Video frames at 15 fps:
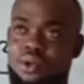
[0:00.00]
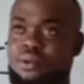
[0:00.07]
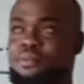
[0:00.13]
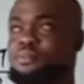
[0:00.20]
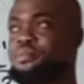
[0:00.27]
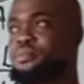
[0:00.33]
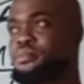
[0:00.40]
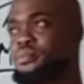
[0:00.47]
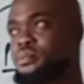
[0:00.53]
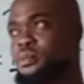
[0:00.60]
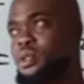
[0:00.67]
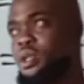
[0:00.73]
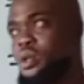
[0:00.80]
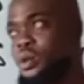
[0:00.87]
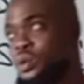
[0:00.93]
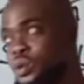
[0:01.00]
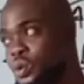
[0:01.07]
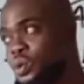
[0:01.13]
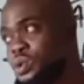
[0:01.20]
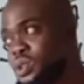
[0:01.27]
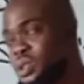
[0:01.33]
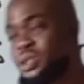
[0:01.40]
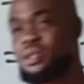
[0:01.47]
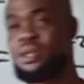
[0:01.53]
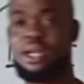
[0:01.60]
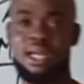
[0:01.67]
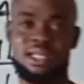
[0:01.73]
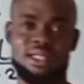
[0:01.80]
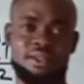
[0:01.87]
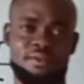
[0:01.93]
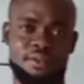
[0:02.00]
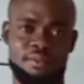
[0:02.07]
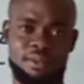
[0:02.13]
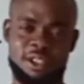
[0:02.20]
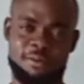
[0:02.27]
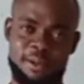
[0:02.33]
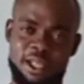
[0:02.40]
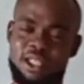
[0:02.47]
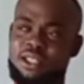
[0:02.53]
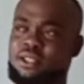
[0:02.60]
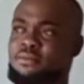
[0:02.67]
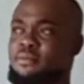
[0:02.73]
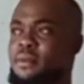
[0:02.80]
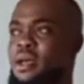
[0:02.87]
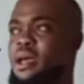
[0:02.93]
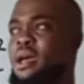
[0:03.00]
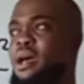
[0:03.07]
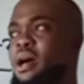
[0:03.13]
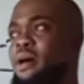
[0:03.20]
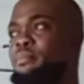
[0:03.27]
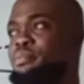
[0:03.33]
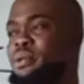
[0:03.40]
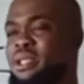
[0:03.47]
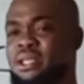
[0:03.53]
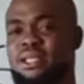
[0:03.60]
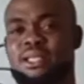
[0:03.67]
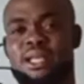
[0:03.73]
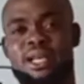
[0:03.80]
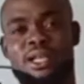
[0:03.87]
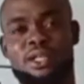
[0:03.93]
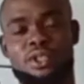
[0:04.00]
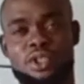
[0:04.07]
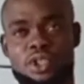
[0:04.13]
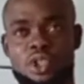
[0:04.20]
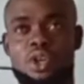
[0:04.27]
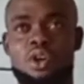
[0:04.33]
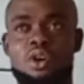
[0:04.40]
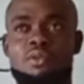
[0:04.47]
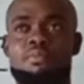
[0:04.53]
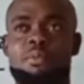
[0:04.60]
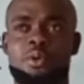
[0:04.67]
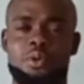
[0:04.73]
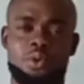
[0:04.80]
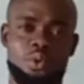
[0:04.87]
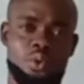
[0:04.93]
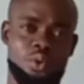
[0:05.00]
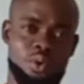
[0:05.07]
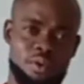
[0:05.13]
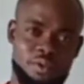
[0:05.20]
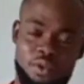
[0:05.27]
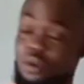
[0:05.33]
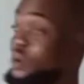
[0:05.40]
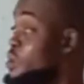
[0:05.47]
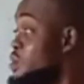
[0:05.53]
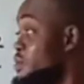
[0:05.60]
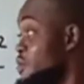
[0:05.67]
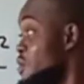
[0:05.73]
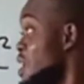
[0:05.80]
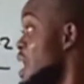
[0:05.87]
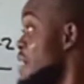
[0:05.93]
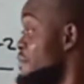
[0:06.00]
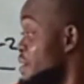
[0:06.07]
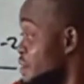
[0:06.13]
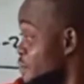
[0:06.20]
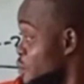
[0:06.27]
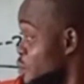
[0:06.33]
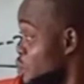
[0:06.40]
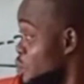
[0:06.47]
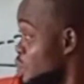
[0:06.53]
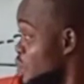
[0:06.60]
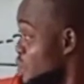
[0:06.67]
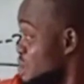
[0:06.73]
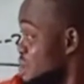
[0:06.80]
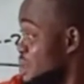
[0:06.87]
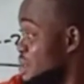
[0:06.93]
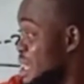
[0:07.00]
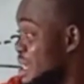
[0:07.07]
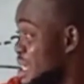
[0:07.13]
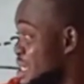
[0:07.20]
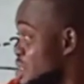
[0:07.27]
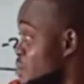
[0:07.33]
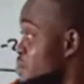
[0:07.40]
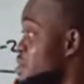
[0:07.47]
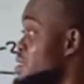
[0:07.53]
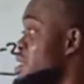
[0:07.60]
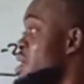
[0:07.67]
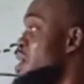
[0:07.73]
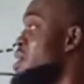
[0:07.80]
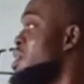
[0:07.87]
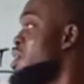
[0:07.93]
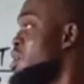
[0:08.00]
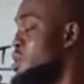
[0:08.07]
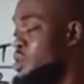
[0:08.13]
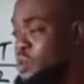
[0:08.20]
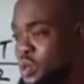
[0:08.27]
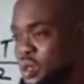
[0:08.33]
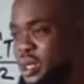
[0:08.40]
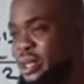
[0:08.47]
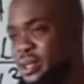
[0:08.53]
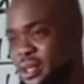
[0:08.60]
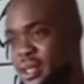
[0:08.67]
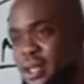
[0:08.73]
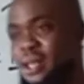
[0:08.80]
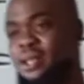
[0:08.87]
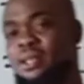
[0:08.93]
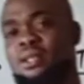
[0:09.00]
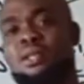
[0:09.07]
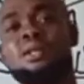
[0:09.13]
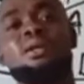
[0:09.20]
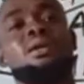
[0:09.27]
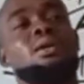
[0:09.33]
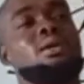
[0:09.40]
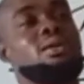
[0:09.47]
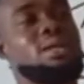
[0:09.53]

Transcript: or close this class for this minute. Please ensure if you know something like there's something here you don't get clear,